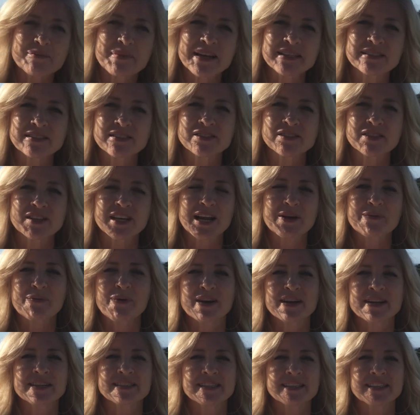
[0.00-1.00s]
the message that I
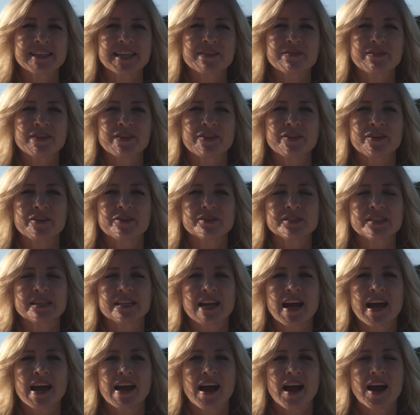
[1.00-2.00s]
wanted to leave with you
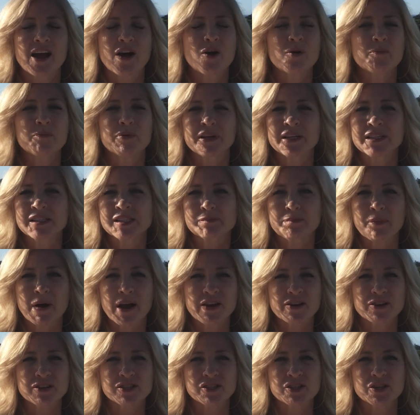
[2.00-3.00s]
today. I hope it
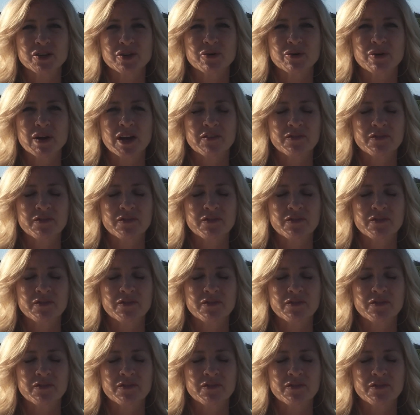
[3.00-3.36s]
inspires you.